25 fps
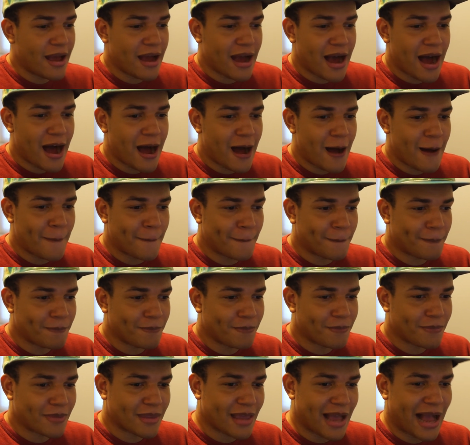
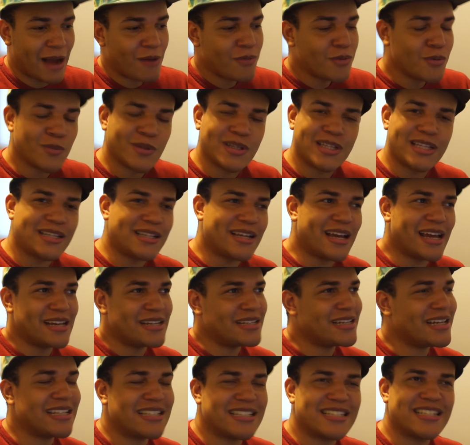I would really like,
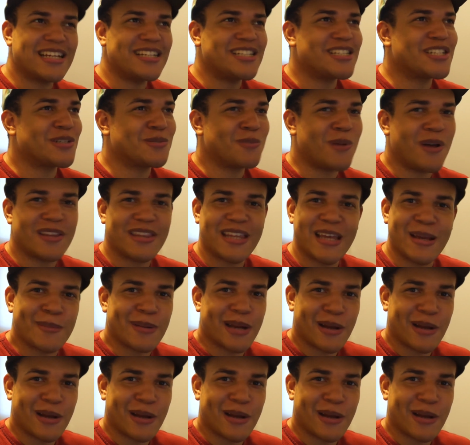it's such a small thing,